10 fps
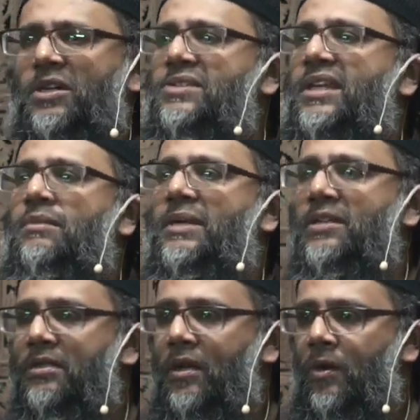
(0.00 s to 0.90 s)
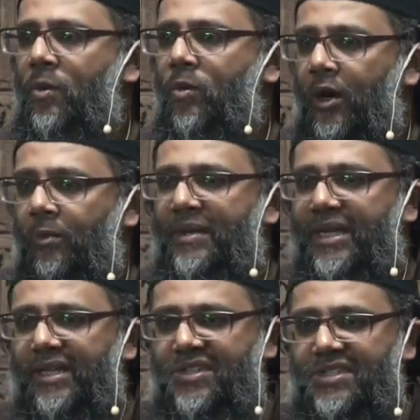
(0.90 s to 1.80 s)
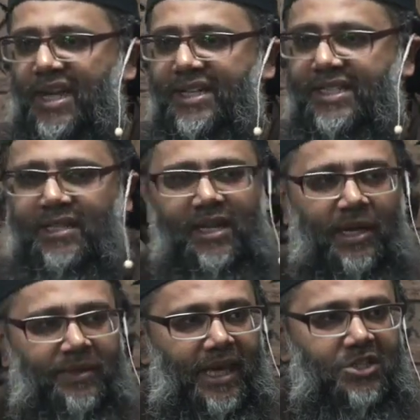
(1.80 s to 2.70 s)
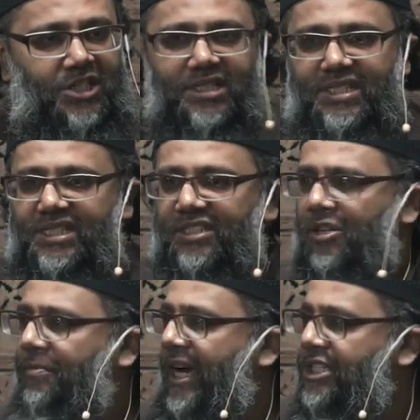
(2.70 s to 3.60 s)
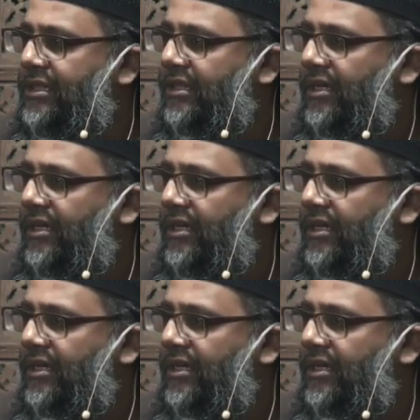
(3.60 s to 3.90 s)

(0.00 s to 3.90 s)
Because there can be no well-being in society without justice and compassion.